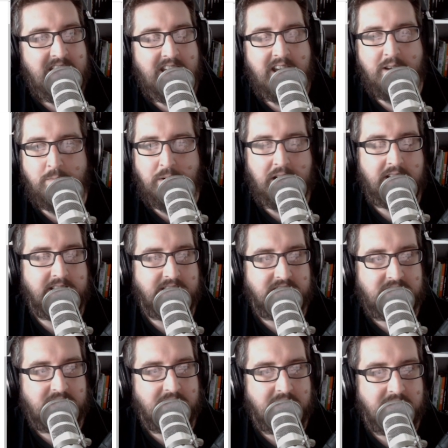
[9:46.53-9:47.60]
and Balin's
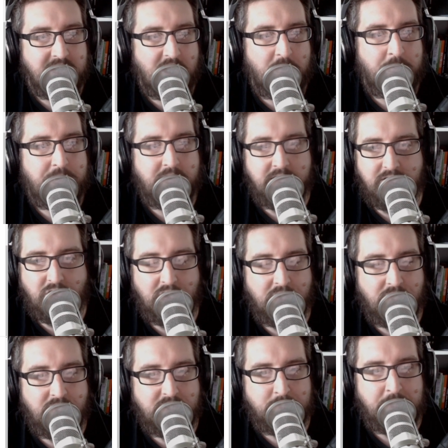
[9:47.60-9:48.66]
turned up to sort of
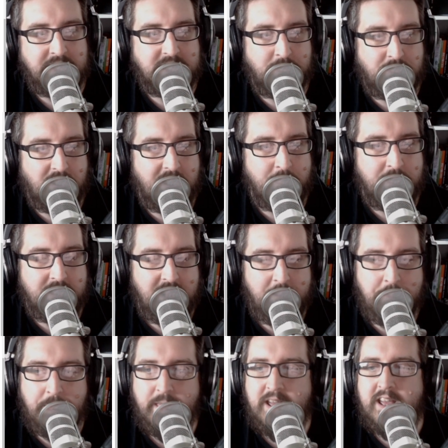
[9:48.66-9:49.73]
spend some time with him.